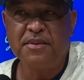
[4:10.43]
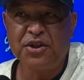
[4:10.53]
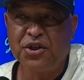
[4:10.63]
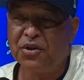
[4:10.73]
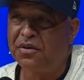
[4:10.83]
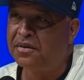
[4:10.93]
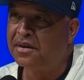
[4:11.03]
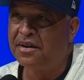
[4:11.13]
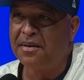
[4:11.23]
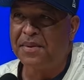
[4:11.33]

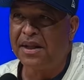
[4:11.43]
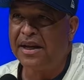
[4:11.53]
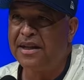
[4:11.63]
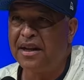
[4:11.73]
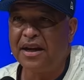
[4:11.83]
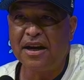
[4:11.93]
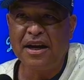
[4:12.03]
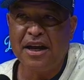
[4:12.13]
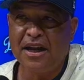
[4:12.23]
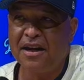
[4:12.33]
leading the league in
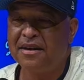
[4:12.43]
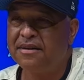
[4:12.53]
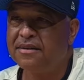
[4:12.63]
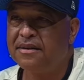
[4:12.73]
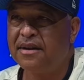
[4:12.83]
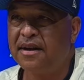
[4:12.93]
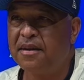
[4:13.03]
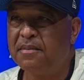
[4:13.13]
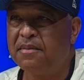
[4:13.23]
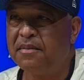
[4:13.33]
hitting,
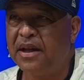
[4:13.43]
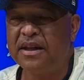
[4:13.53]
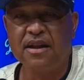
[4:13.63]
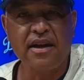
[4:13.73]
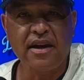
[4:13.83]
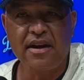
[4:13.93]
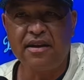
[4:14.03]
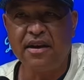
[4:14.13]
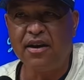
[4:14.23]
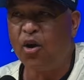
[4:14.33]
leading the league
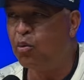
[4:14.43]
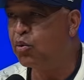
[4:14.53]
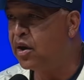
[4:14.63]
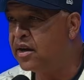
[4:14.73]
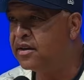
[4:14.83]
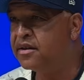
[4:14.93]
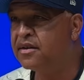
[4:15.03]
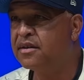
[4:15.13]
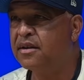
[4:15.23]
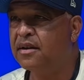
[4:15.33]
in home
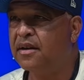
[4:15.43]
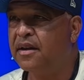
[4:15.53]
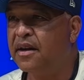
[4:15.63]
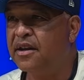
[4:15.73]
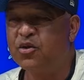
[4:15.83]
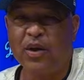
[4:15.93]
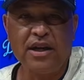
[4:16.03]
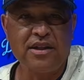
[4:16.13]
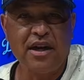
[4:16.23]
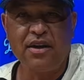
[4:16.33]
runs, and he's
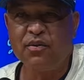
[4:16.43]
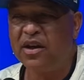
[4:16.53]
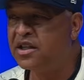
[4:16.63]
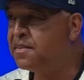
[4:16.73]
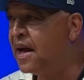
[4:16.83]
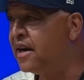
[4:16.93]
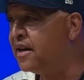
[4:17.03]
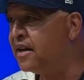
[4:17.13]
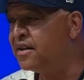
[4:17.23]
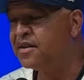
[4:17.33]
right there and runs
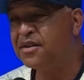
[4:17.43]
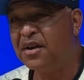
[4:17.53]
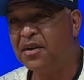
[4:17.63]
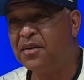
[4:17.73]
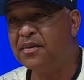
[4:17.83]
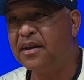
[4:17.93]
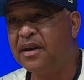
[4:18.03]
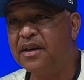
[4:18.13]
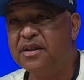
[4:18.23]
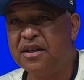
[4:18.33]
batted in.
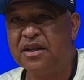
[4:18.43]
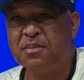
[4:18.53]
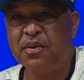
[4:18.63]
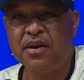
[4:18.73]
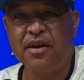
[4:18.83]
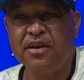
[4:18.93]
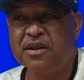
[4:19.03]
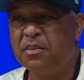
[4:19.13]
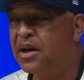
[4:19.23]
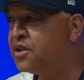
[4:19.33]
So it's pretty
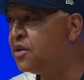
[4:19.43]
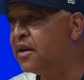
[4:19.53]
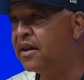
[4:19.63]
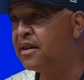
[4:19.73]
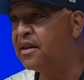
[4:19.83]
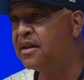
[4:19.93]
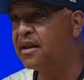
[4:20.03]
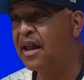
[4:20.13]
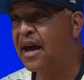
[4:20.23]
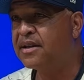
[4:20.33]
special. And
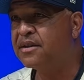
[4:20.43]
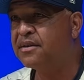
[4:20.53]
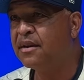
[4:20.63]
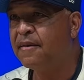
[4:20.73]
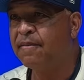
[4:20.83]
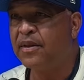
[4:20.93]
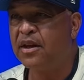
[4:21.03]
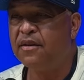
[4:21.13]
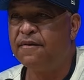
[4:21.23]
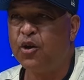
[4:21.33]
the last
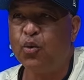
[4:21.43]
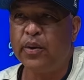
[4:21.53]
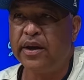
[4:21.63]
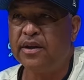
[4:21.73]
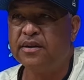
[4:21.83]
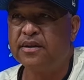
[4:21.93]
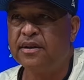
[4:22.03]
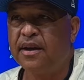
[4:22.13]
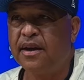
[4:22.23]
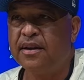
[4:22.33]
few
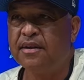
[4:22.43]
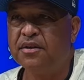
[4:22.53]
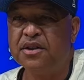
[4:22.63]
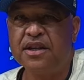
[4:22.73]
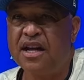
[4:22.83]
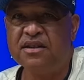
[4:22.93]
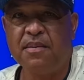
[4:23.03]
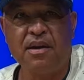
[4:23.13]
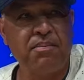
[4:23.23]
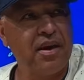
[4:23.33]
weeks, there just hasn't
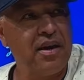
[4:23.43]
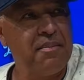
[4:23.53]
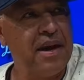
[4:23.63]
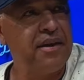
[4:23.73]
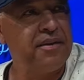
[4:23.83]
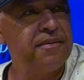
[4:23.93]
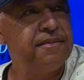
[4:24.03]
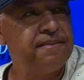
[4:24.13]
been a player better.